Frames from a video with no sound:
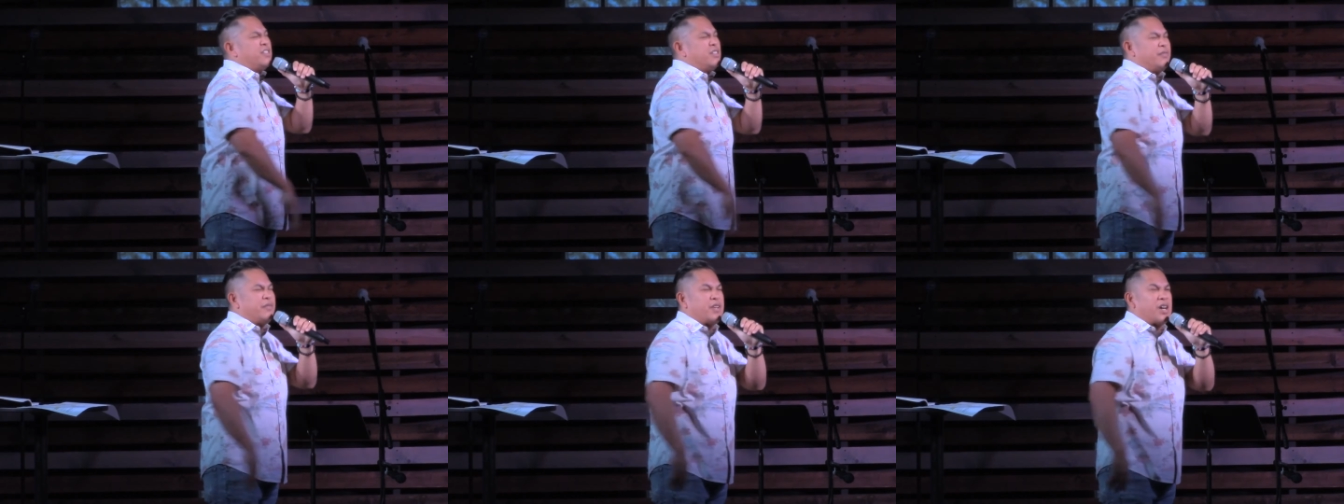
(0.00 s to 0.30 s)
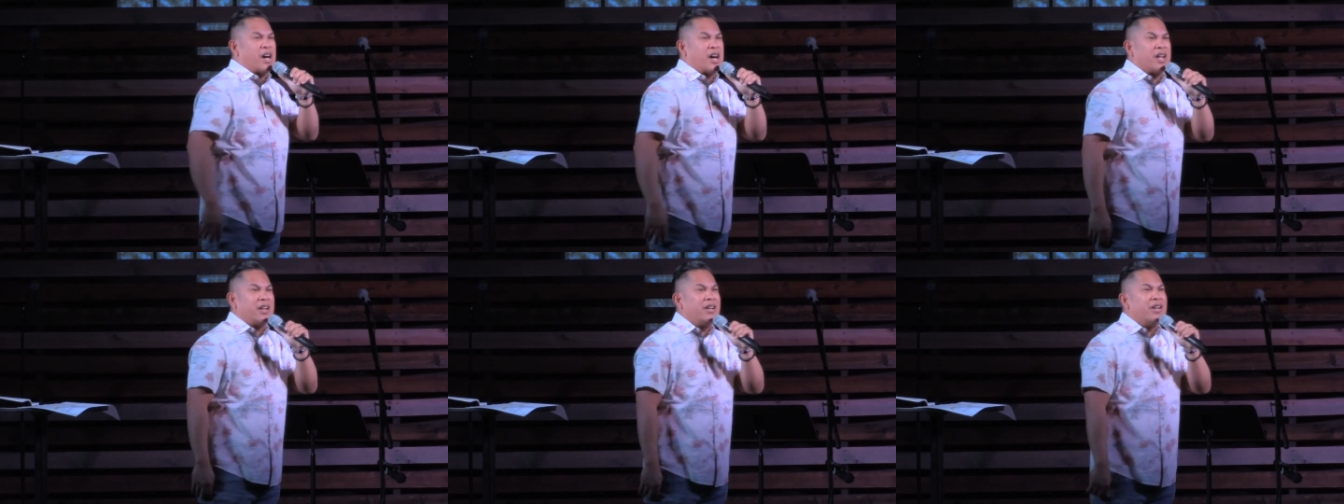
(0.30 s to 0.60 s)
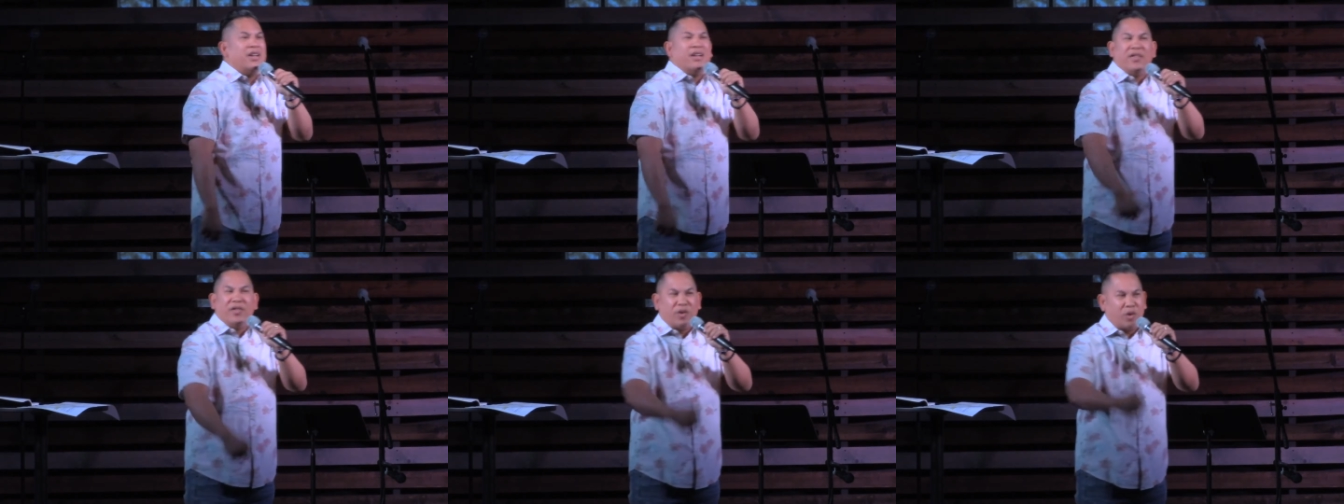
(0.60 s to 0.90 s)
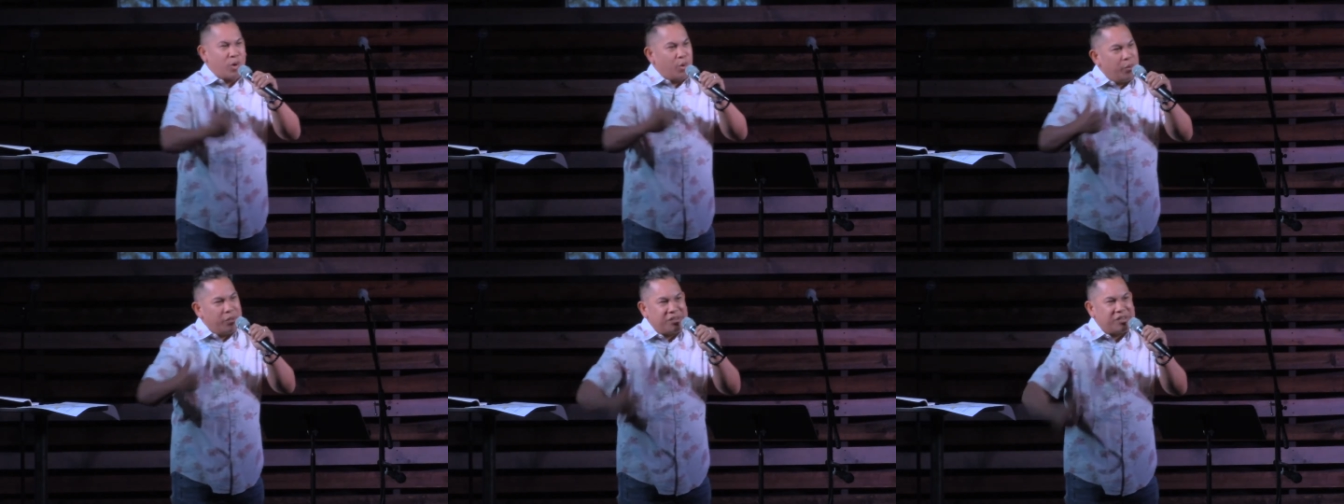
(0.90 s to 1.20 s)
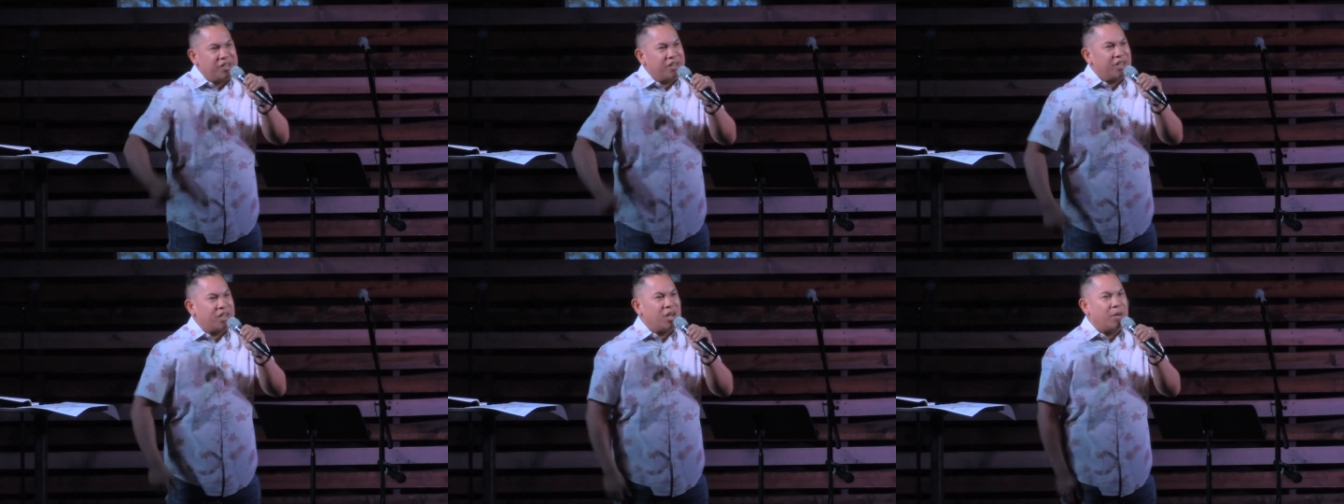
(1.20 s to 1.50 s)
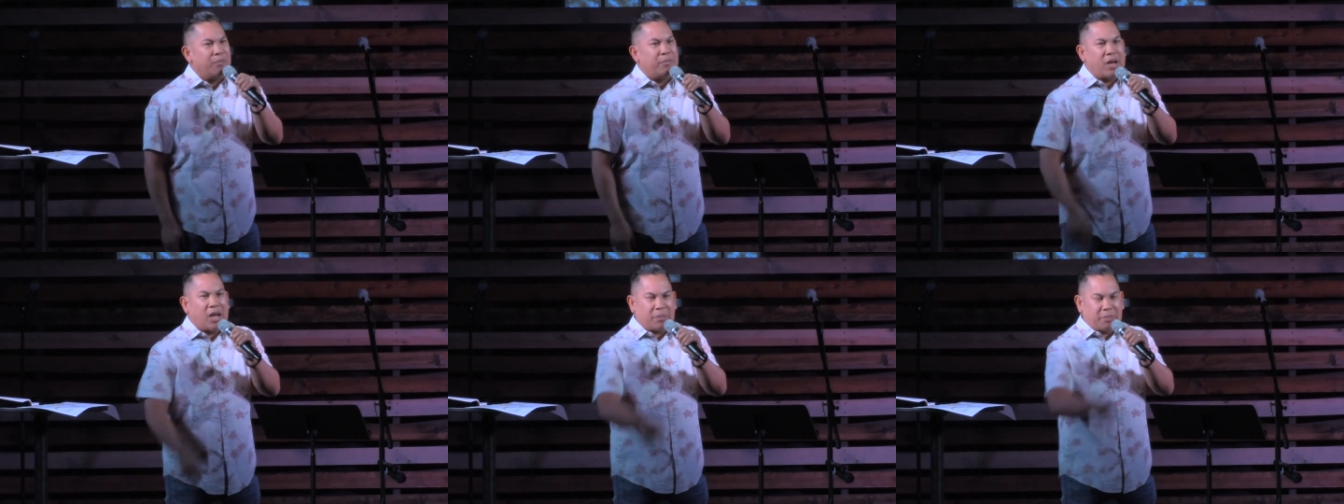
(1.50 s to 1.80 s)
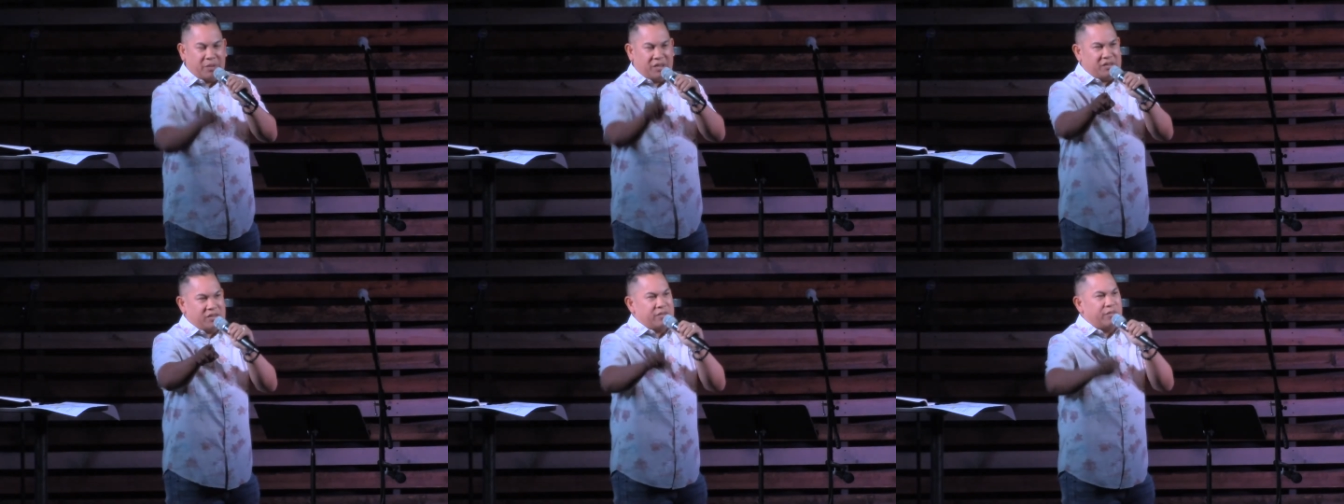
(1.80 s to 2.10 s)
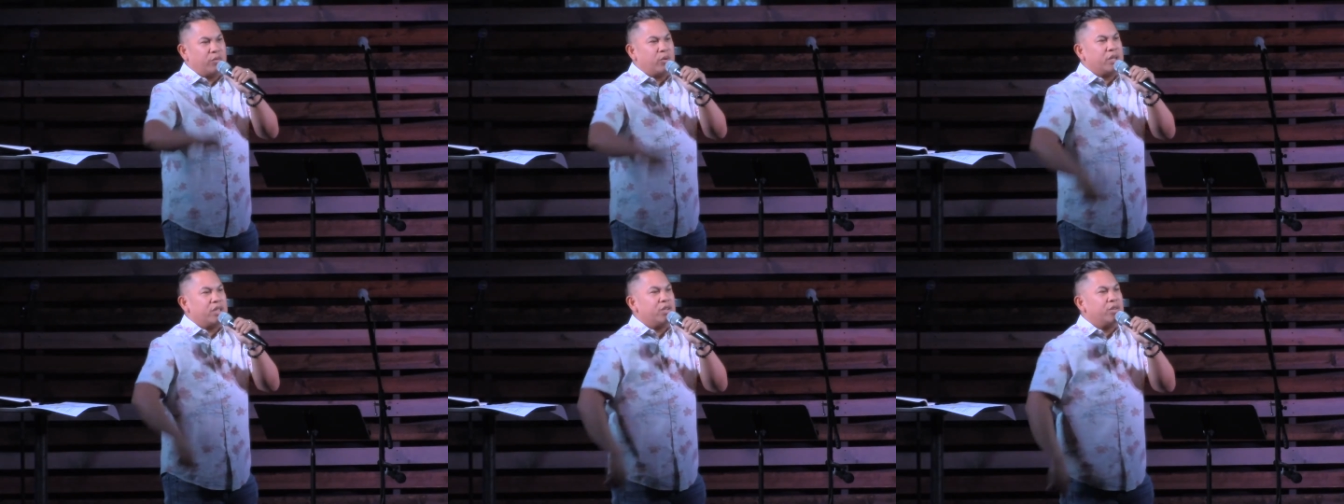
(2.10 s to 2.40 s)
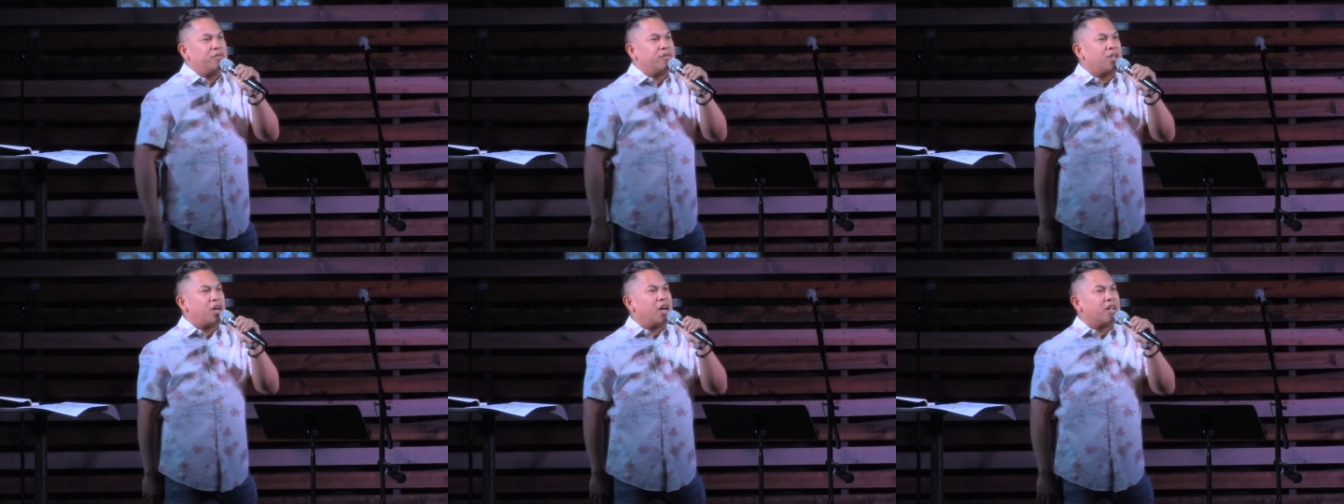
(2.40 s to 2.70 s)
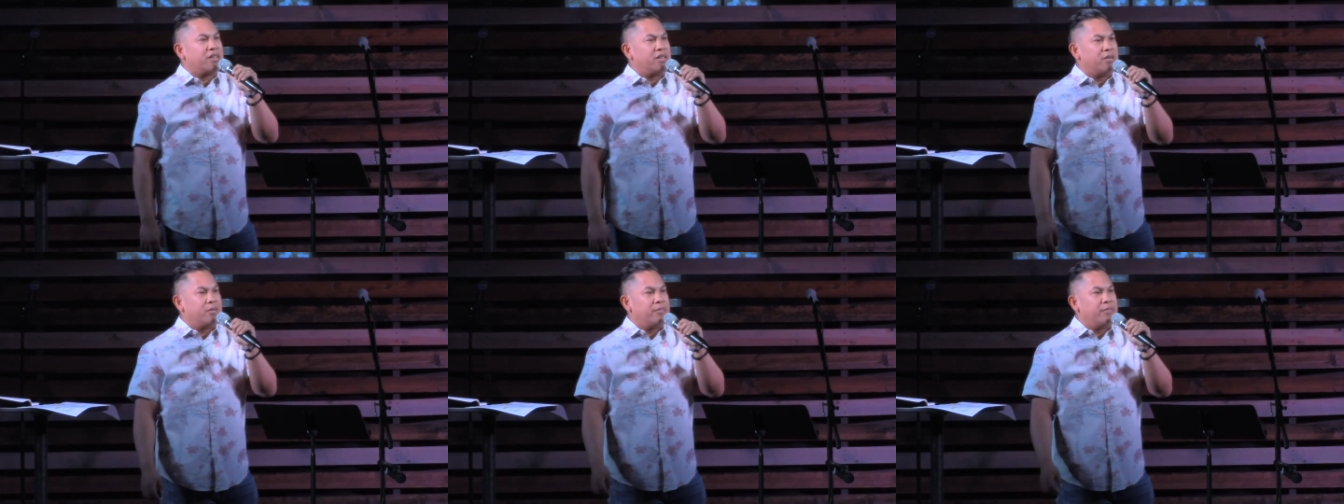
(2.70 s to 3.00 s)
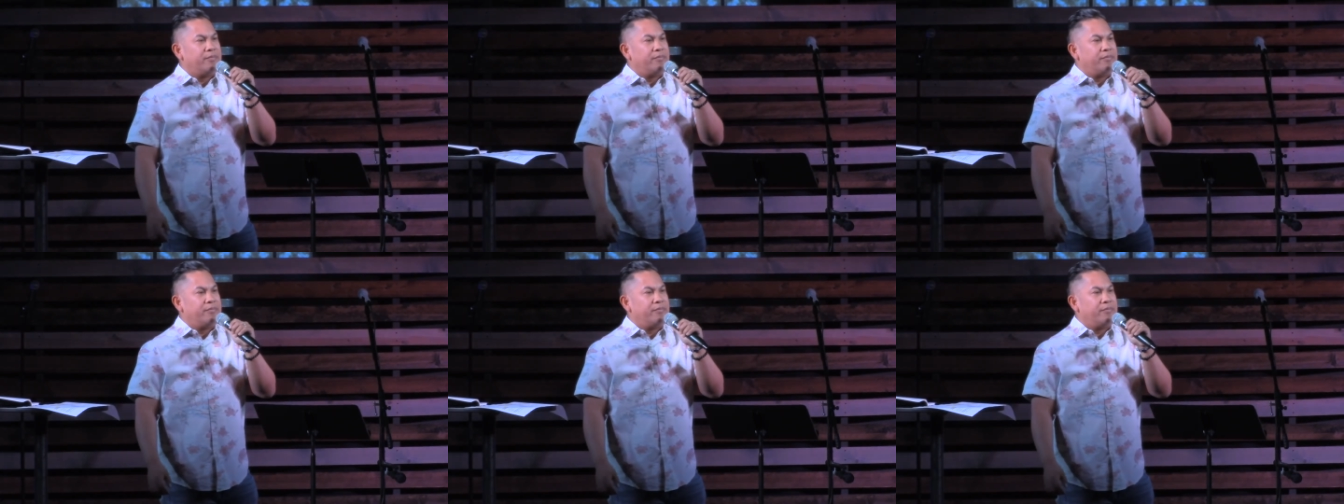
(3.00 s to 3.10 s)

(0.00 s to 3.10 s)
have gone, they're always going to come back because of what you've taught them.